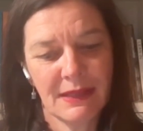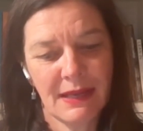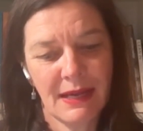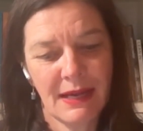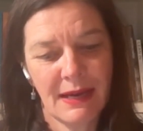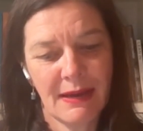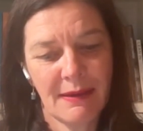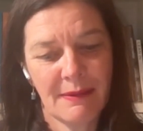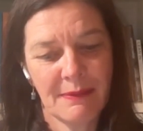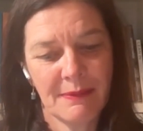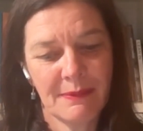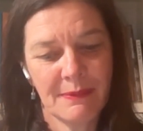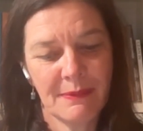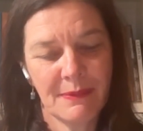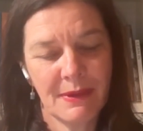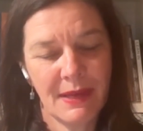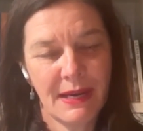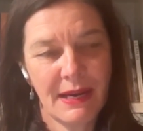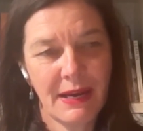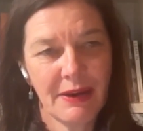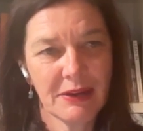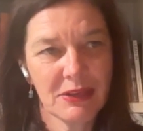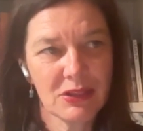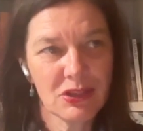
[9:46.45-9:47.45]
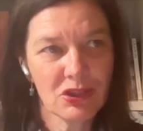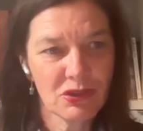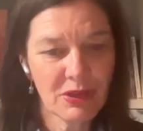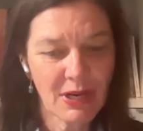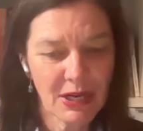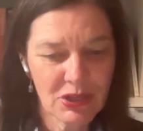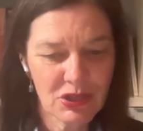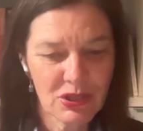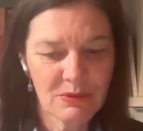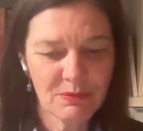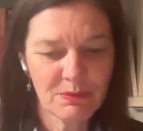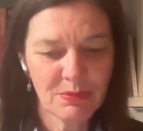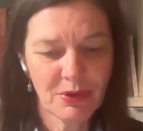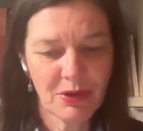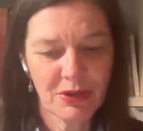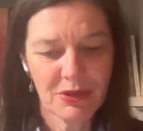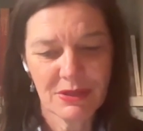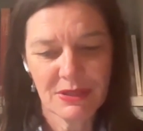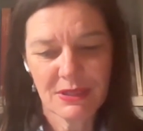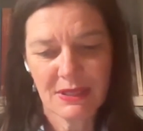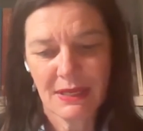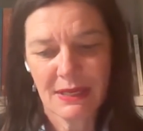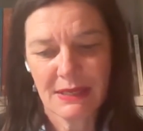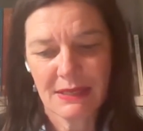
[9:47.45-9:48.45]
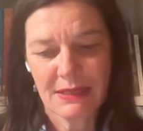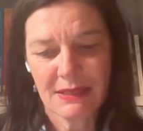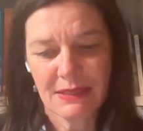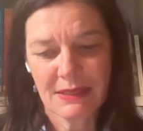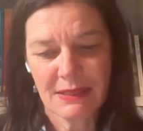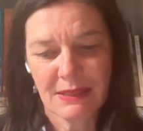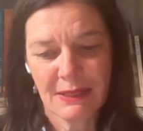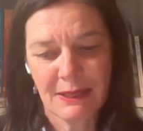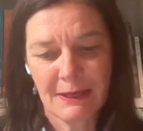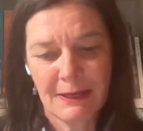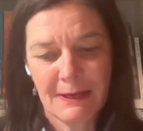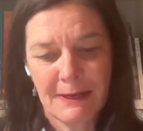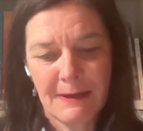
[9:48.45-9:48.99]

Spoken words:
in our extraction process,